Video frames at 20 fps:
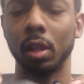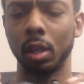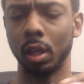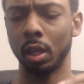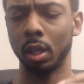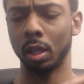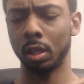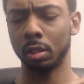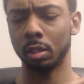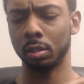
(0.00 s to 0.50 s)

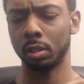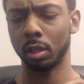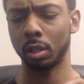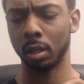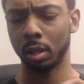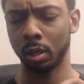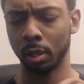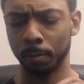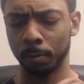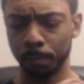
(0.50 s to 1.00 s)
And
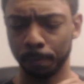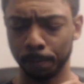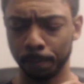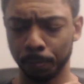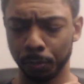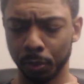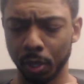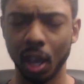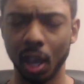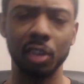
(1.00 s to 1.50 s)

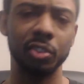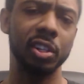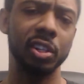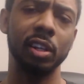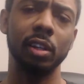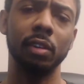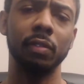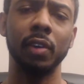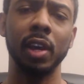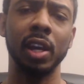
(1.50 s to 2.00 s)
I'll
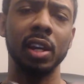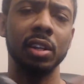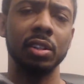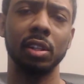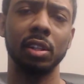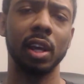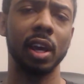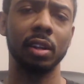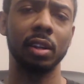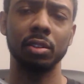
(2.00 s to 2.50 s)
take advantage
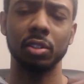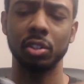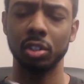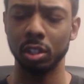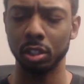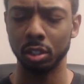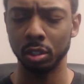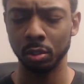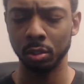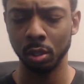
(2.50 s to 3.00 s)
of that and
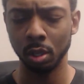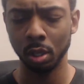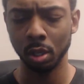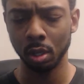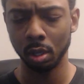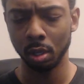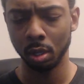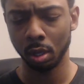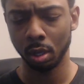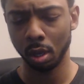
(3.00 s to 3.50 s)
see
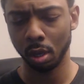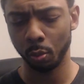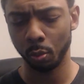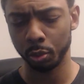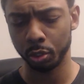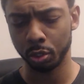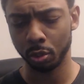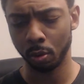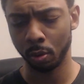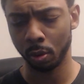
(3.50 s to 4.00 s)

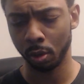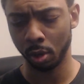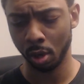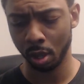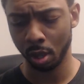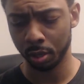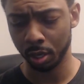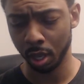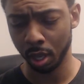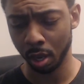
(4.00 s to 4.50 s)
what's going
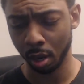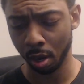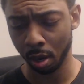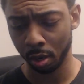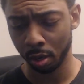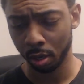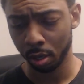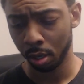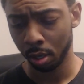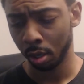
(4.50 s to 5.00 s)
on there.